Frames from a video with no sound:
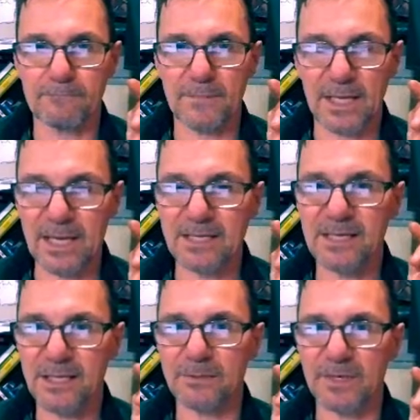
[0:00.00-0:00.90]
And I
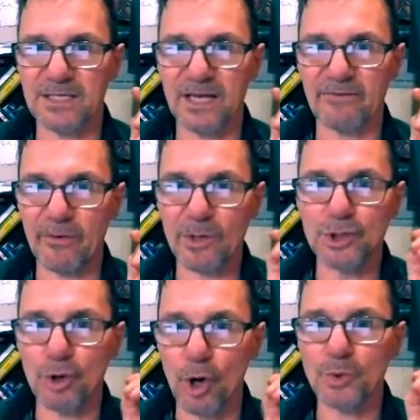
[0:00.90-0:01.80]
said to myself, I want
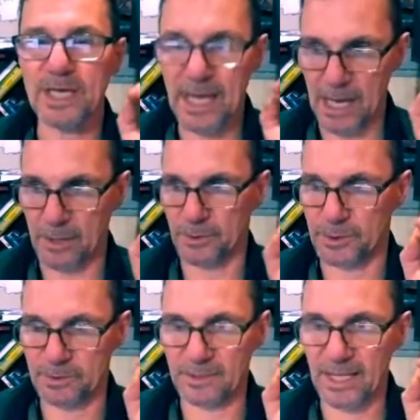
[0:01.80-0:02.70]
to own a house,